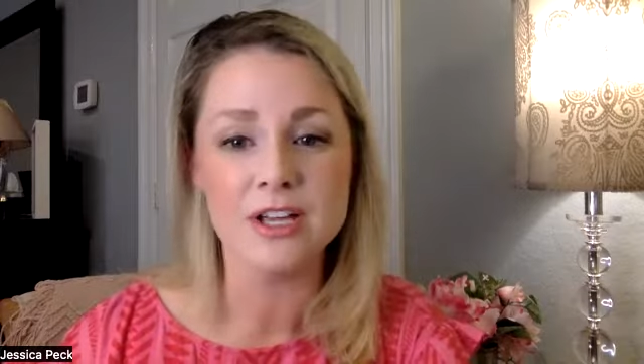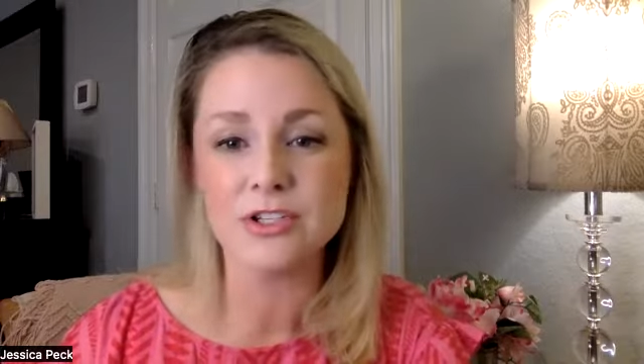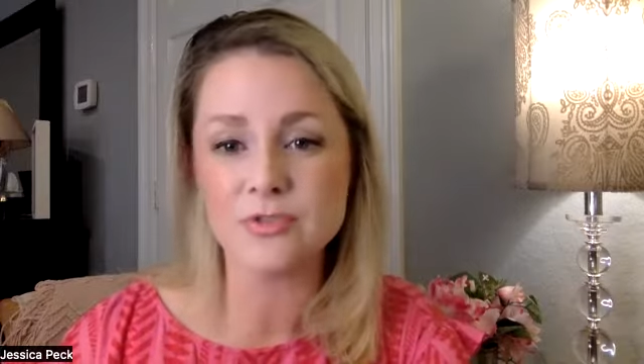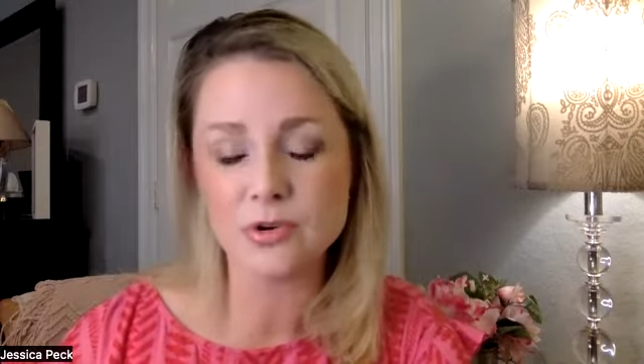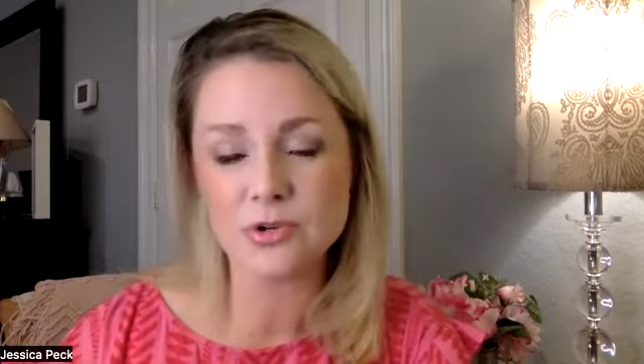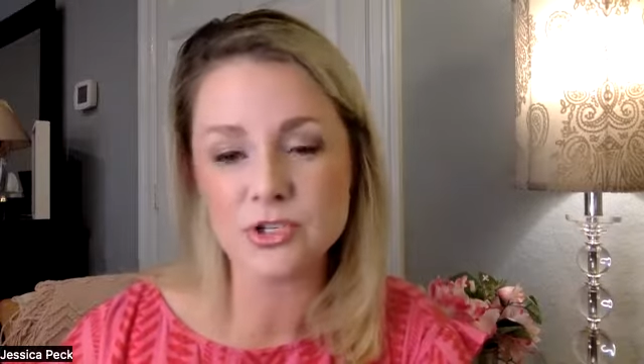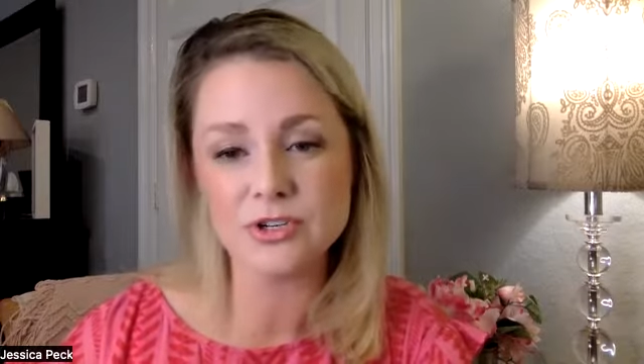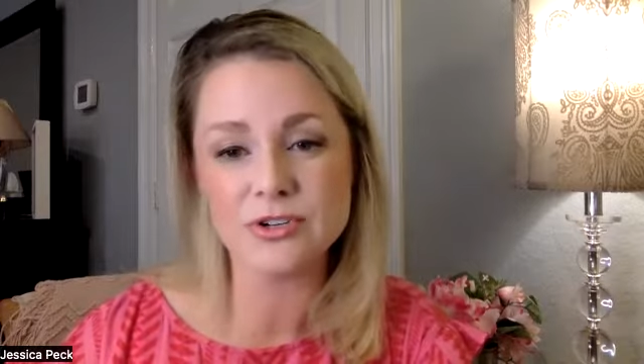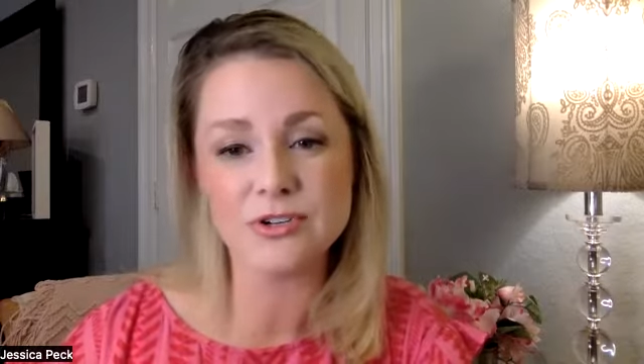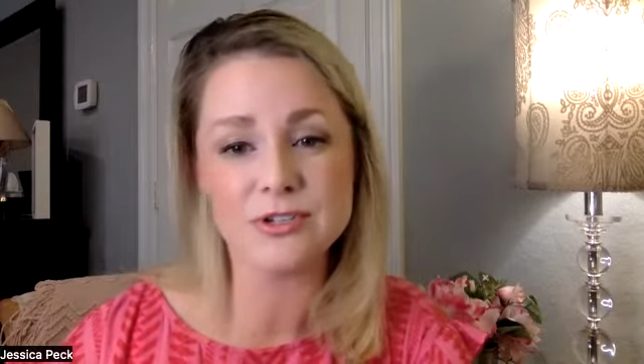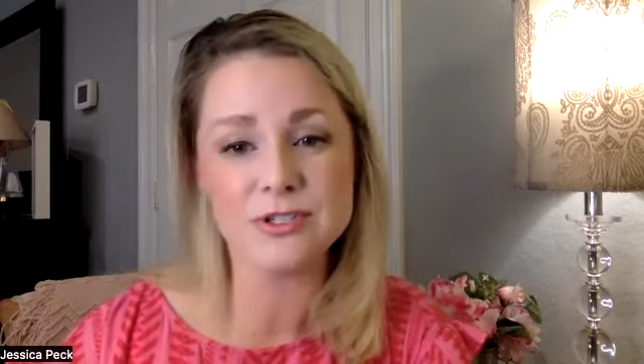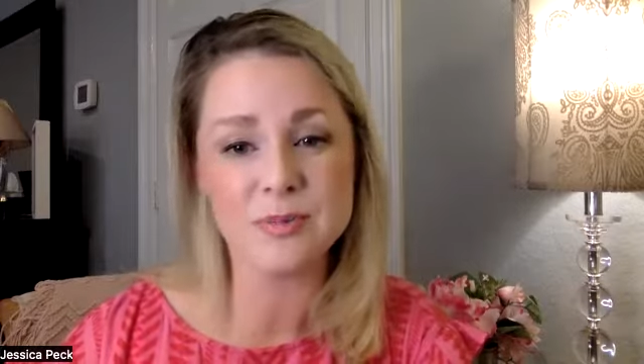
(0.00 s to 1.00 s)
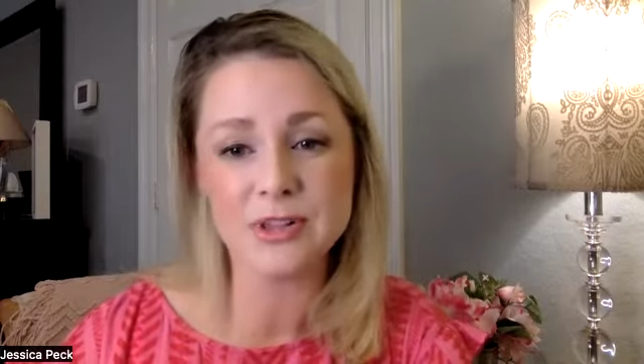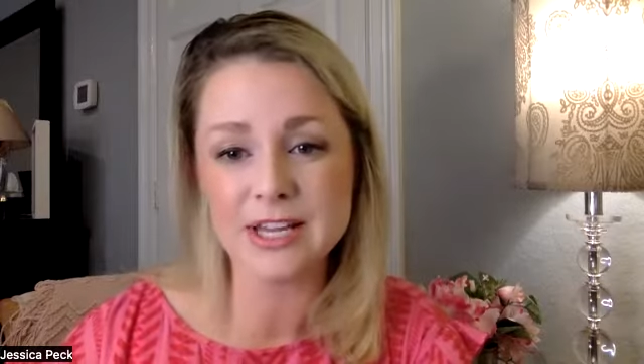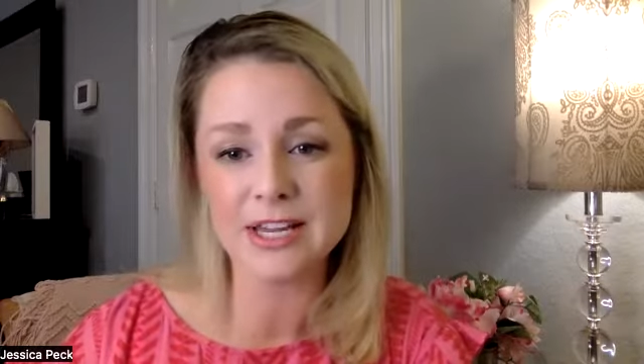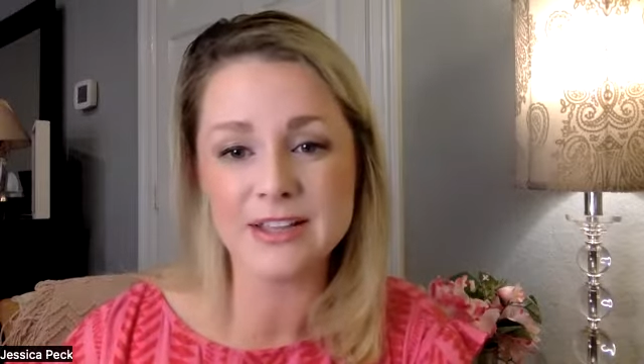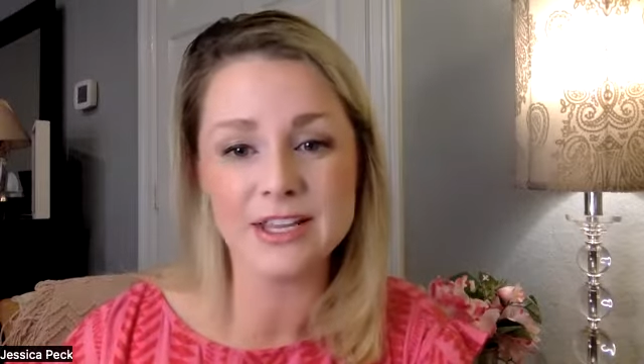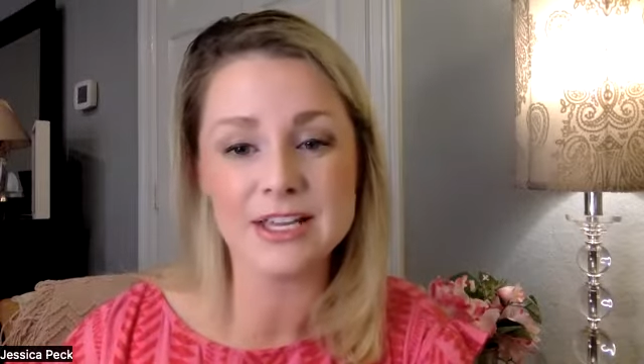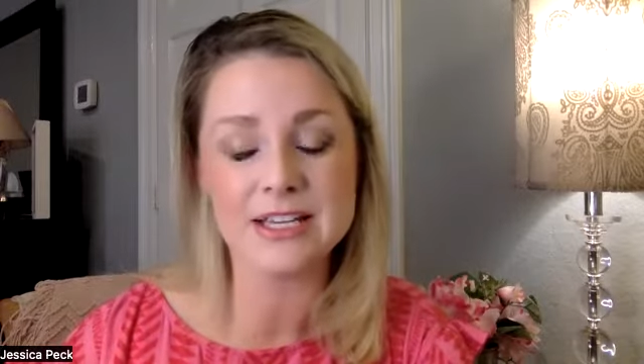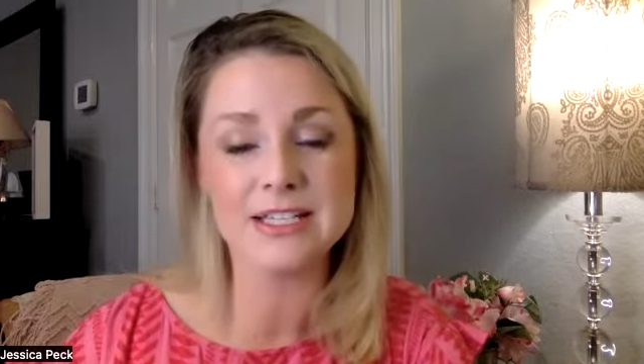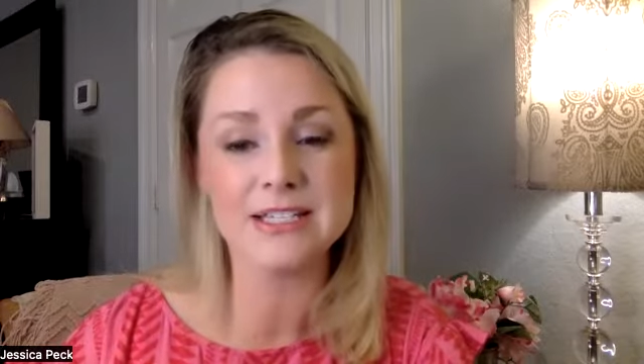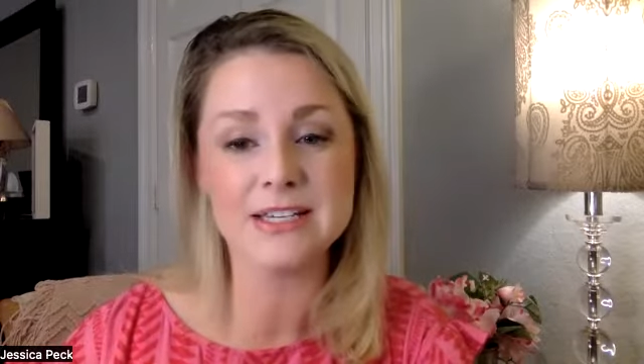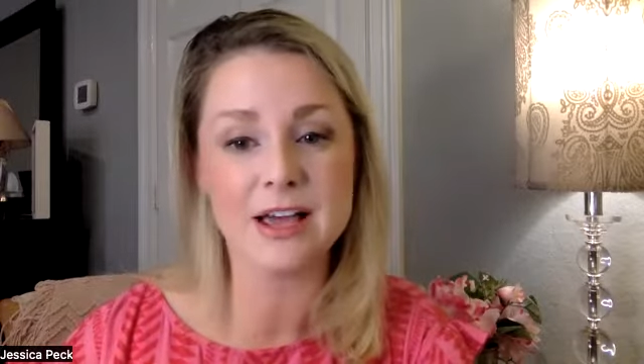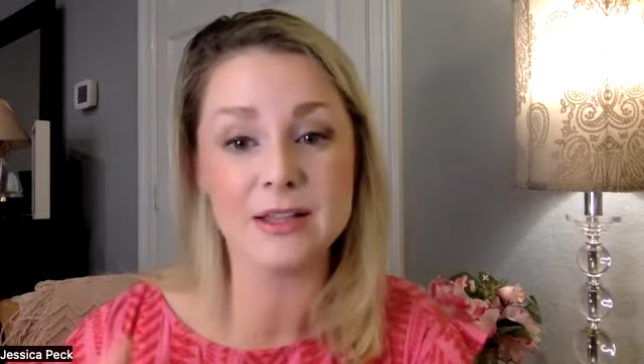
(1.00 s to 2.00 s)
devotionals,
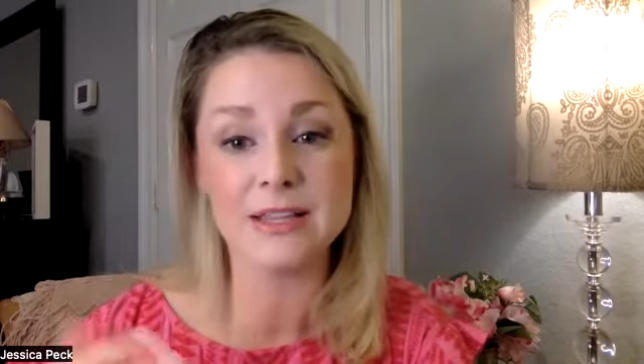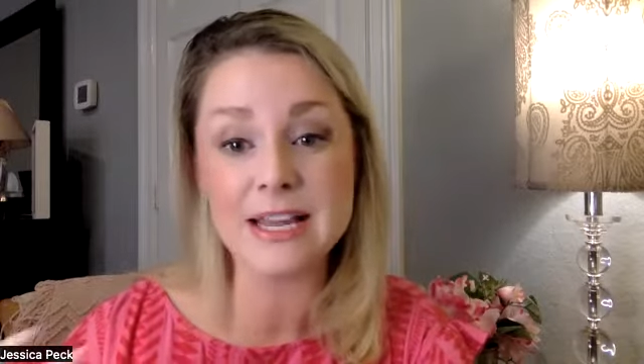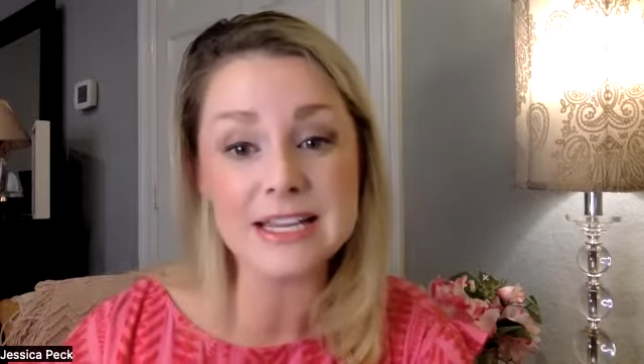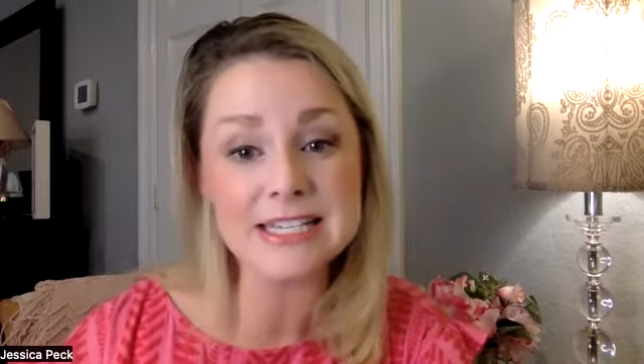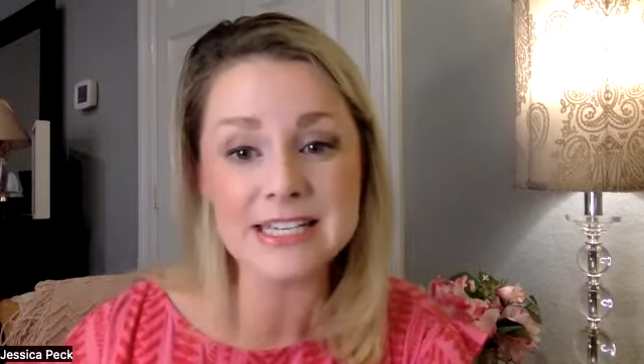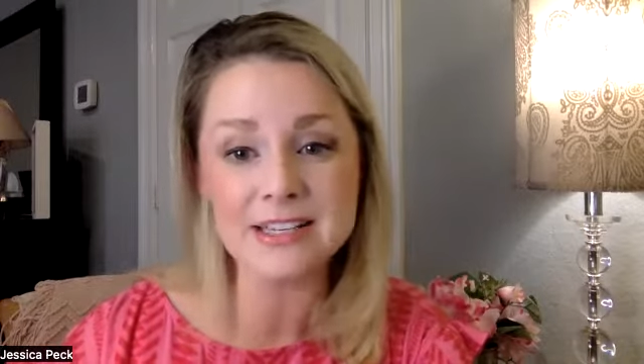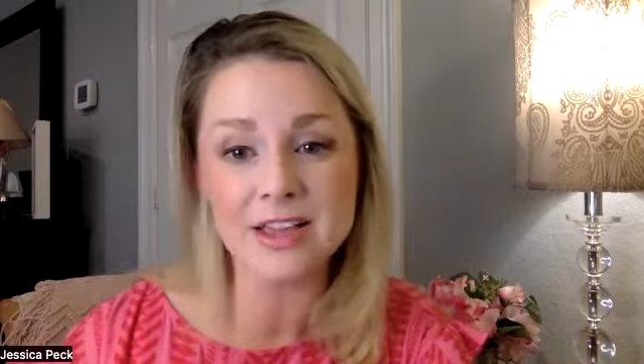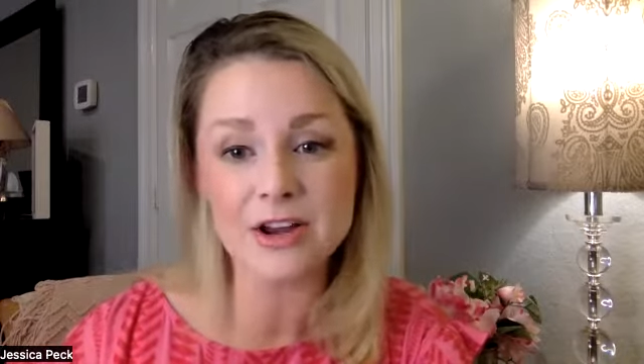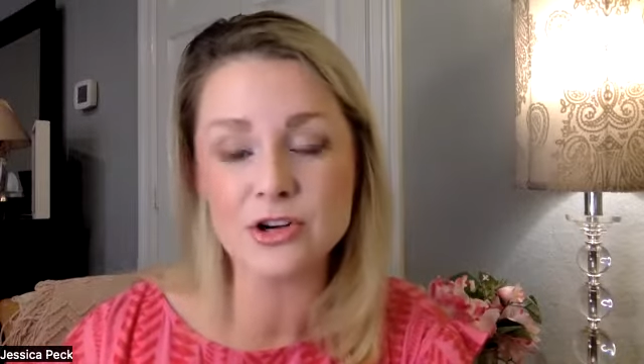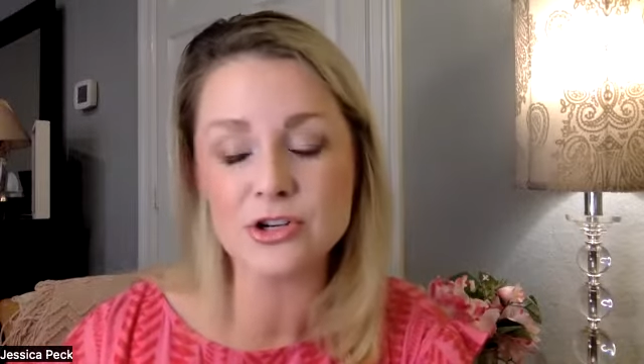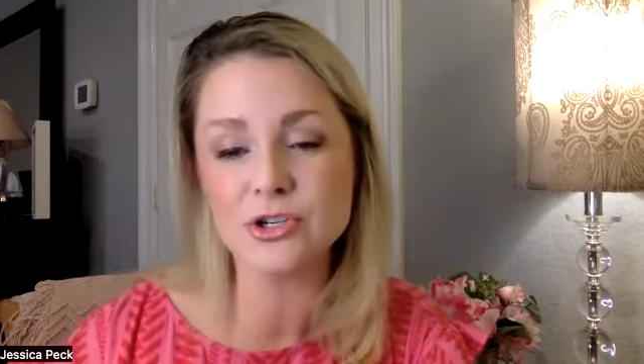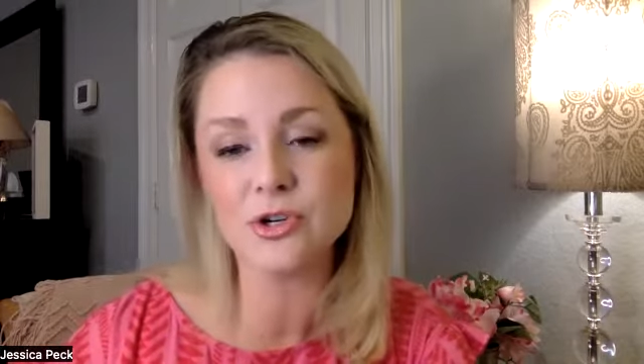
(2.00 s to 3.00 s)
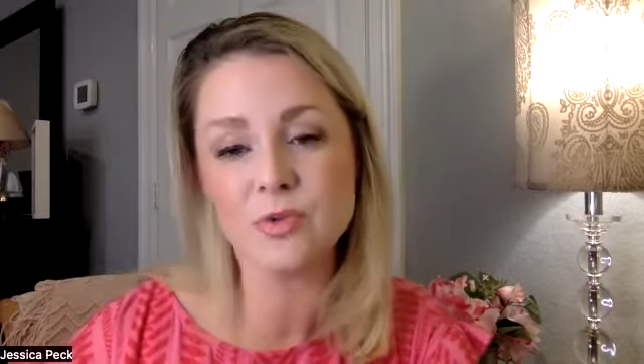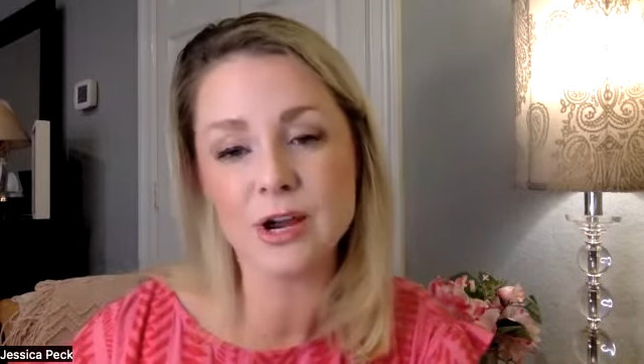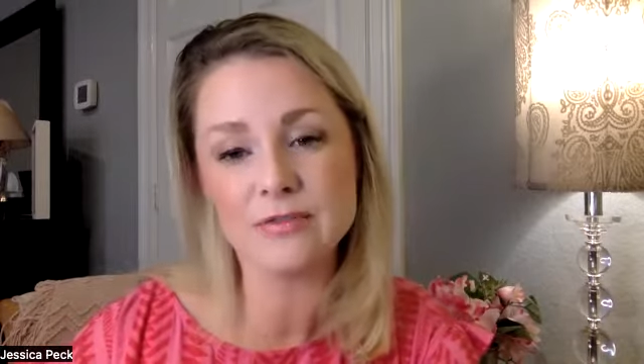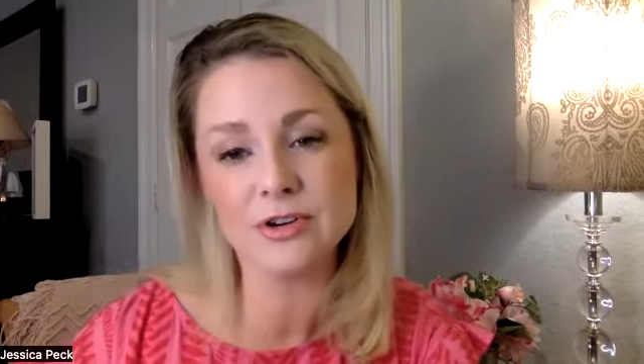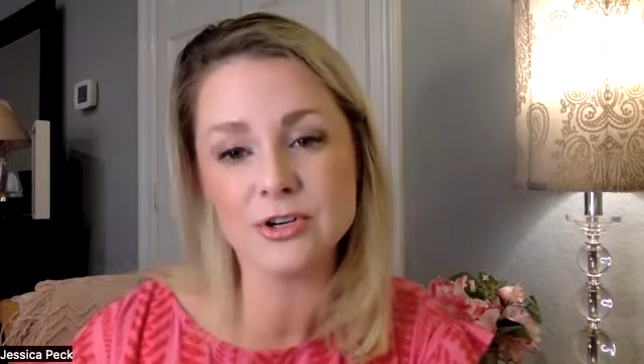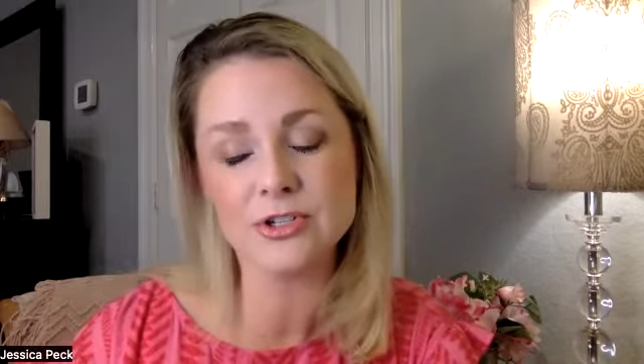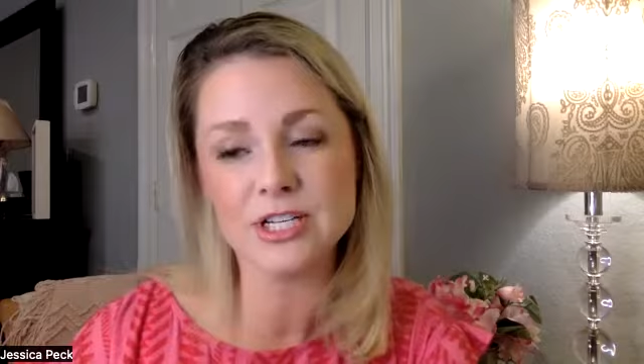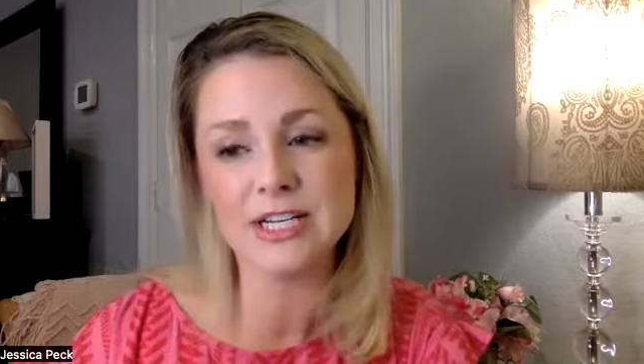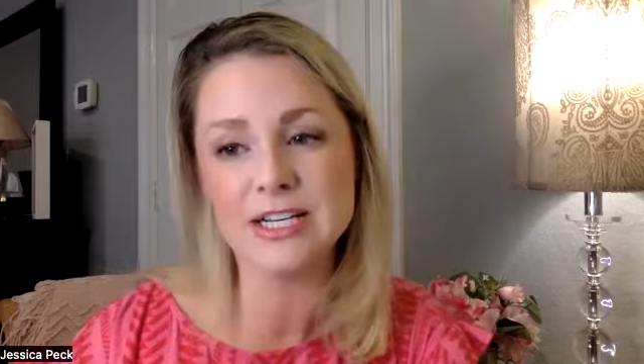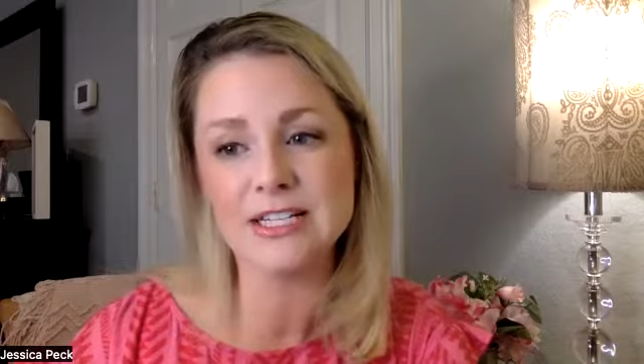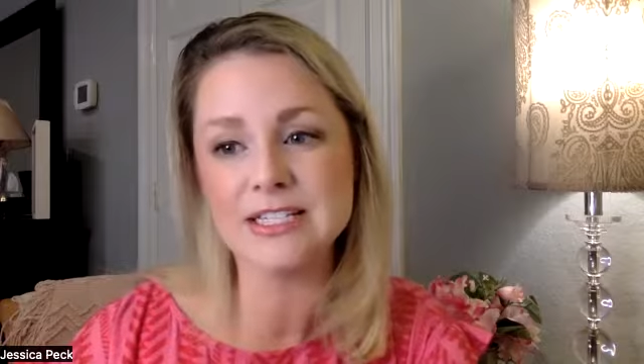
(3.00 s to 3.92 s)
playlists, legacy letters you can write for your teens,